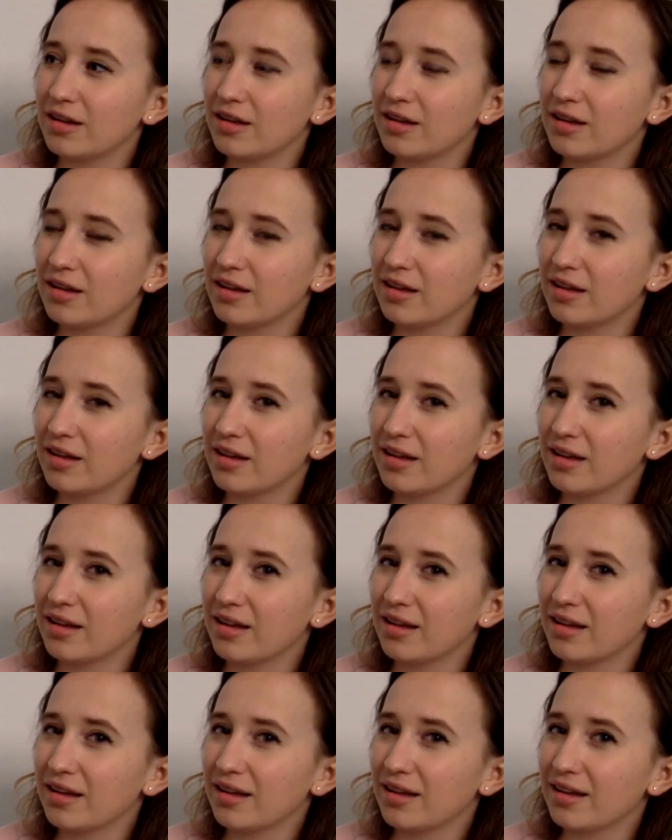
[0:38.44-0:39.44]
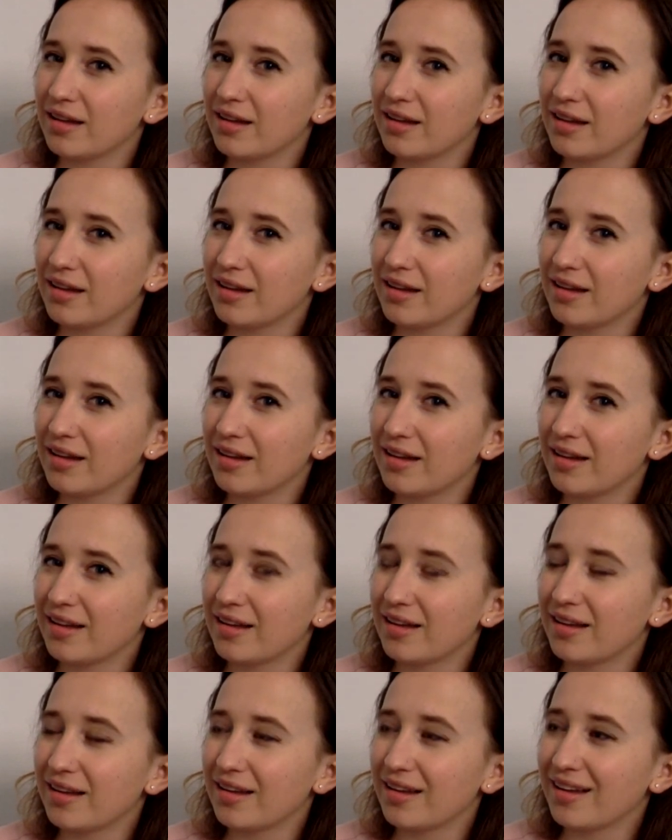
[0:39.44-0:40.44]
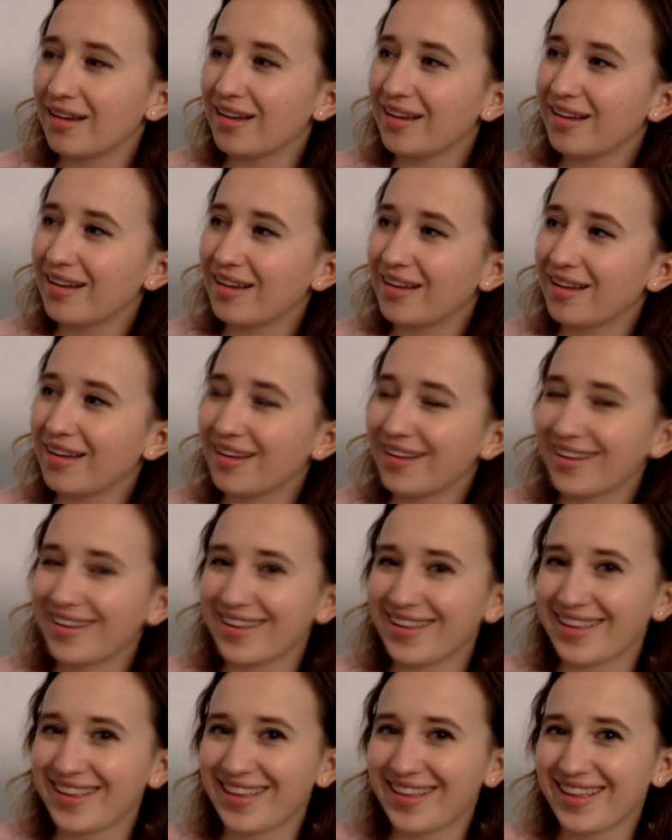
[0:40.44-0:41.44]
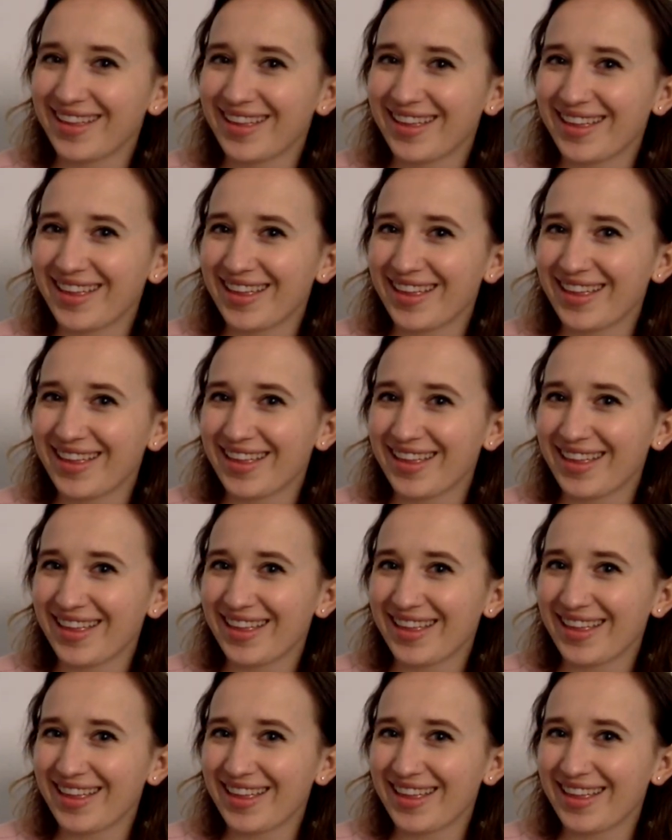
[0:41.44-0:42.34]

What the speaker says: No one is speaking in this clip.